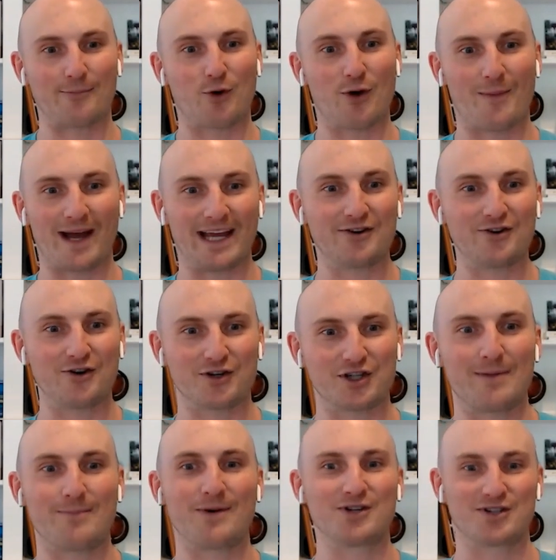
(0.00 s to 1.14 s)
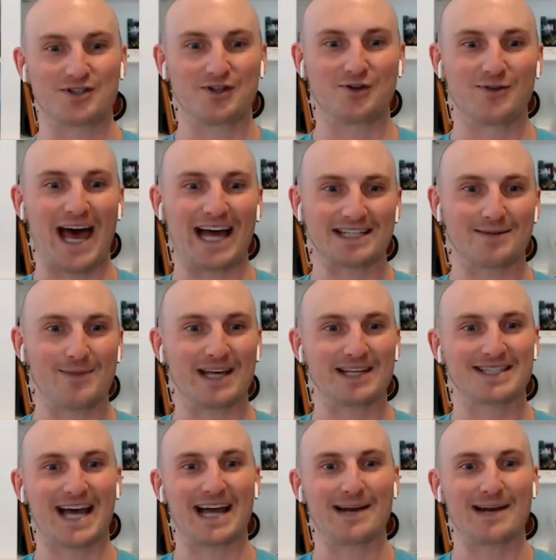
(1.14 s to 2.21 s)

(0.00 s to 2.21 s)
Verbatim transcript: quit my internship, and just do that to make side